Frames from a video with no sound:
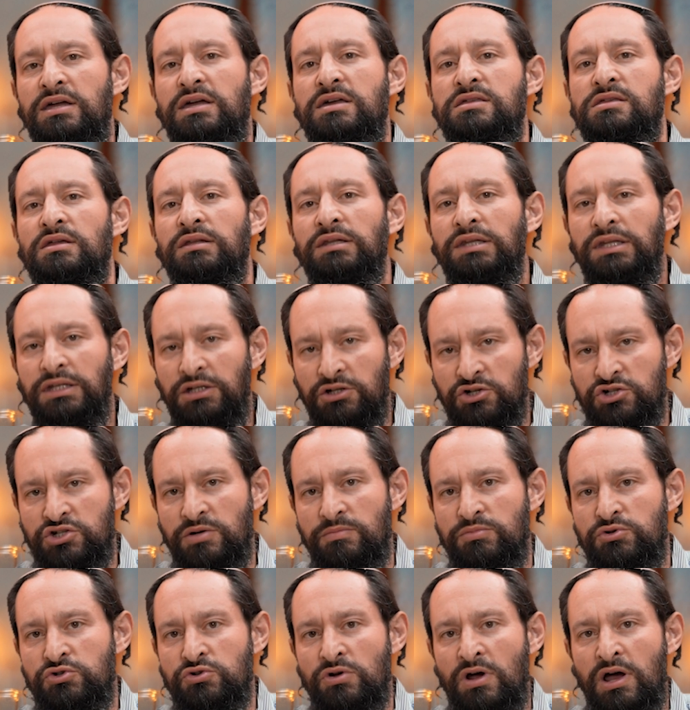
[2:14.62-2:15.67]
is a
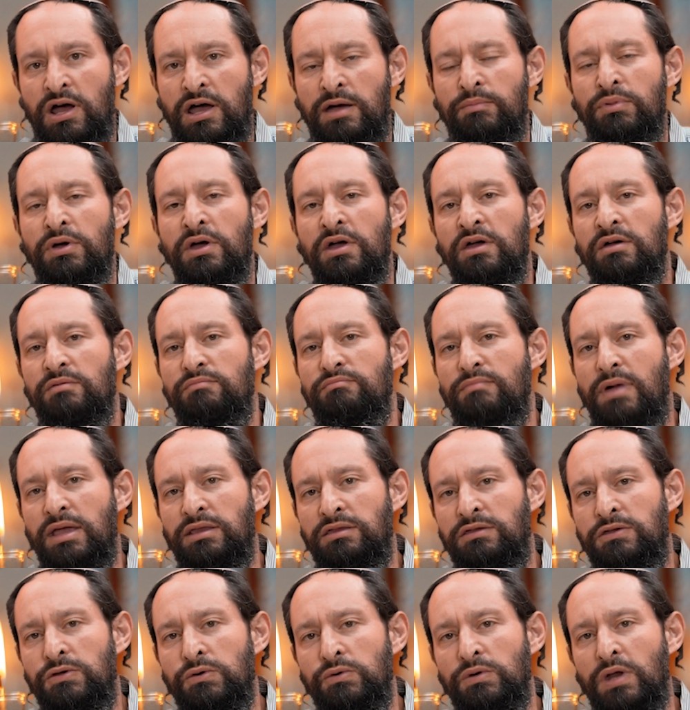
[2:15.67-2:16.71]
leadership tribe meant
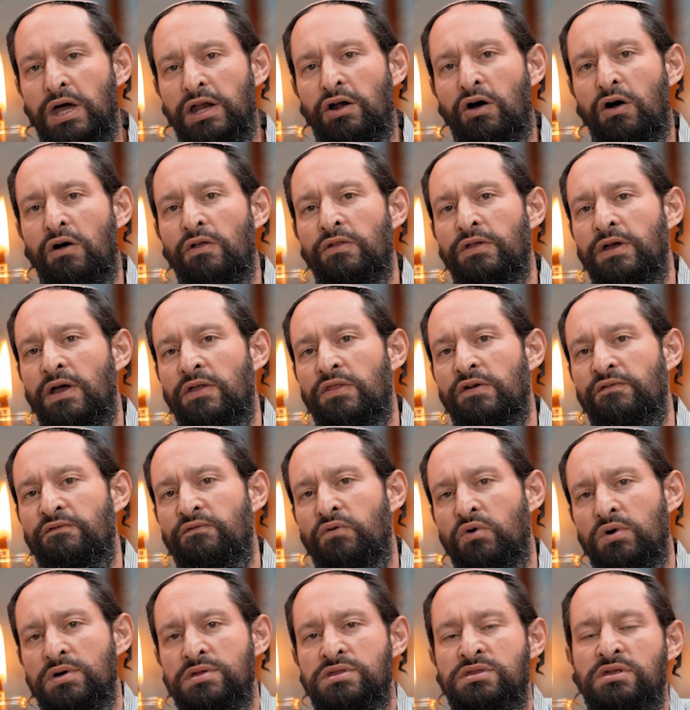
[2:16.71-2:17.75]
to unite all the other
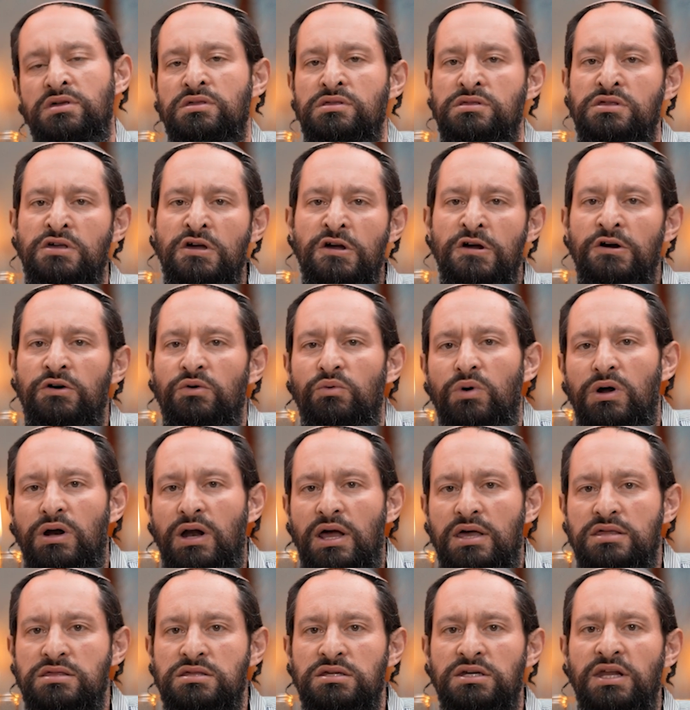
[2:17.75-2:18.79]
forces,
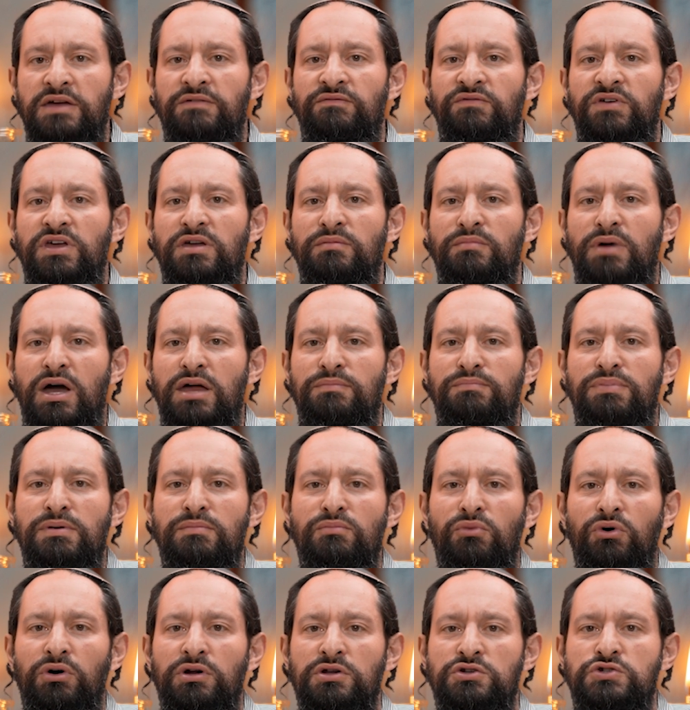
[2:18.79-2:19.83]
whereas Levi might be
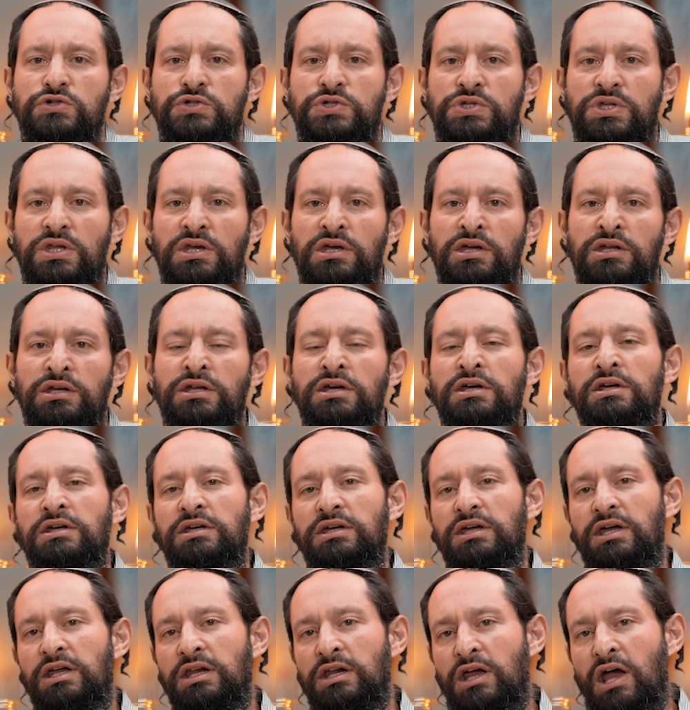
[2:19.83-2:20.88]
more interested
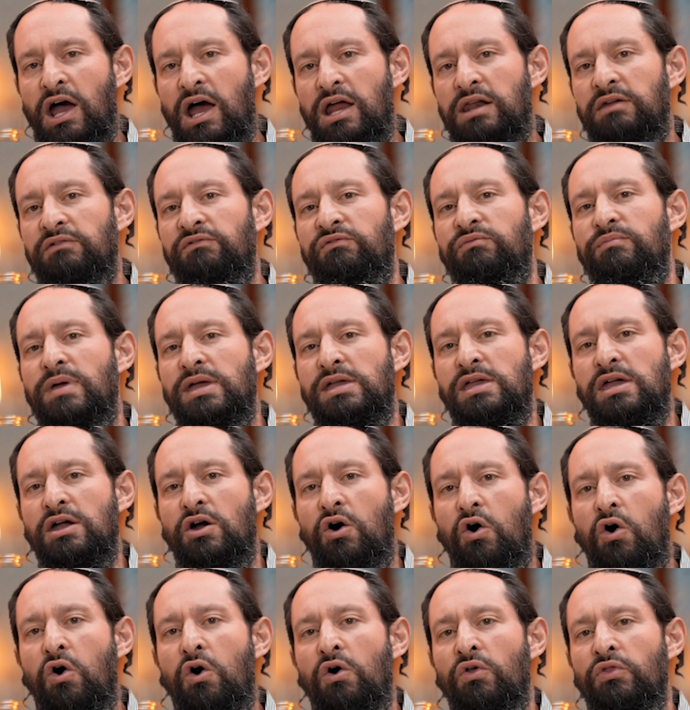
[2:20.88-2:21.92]
in kind of making
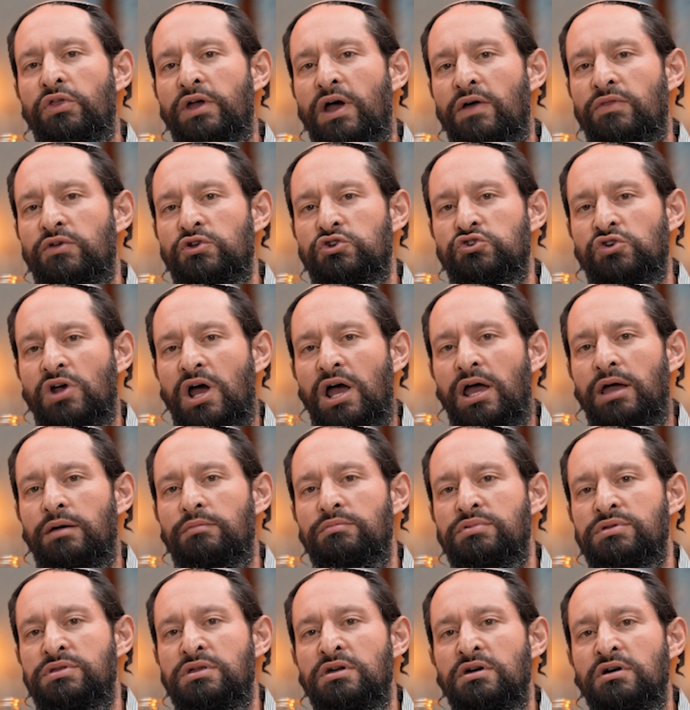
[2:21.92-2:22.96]
all the other
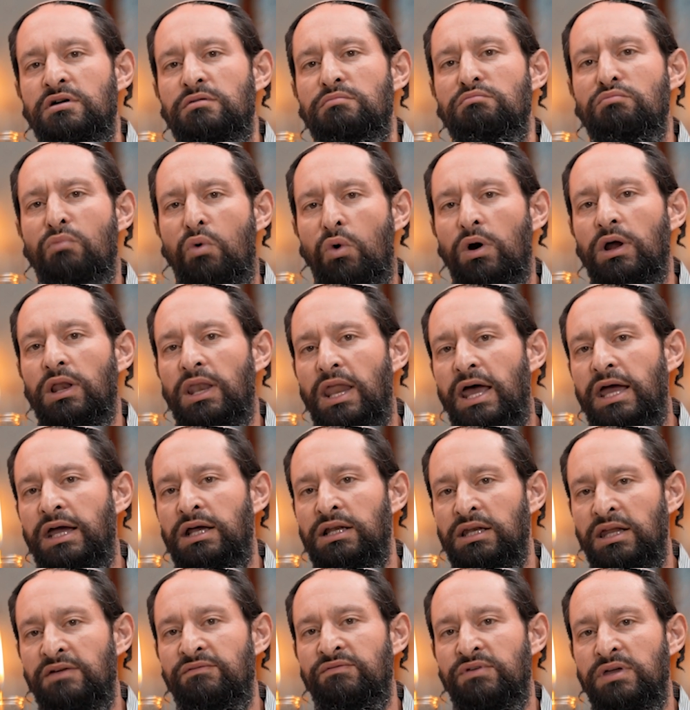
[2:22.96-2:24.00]
tribes more like
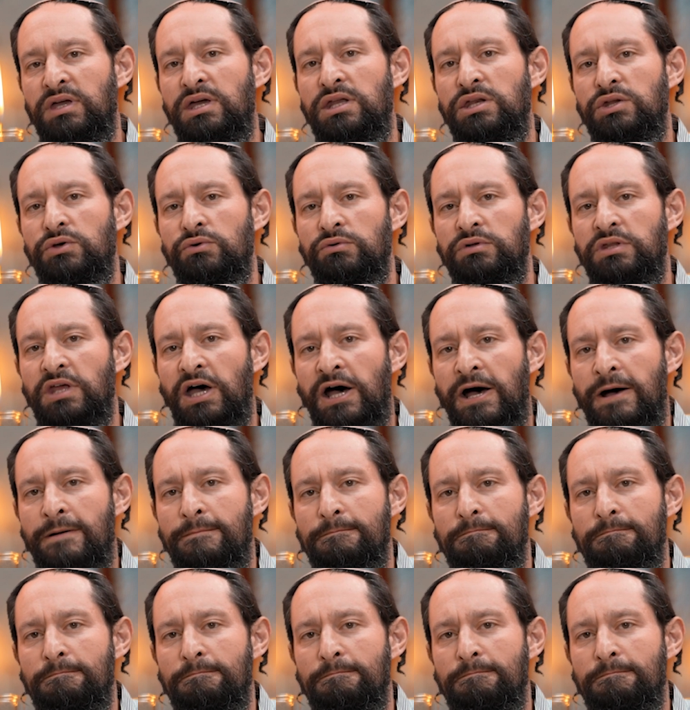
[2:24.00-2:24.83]
Levi and Yehuda.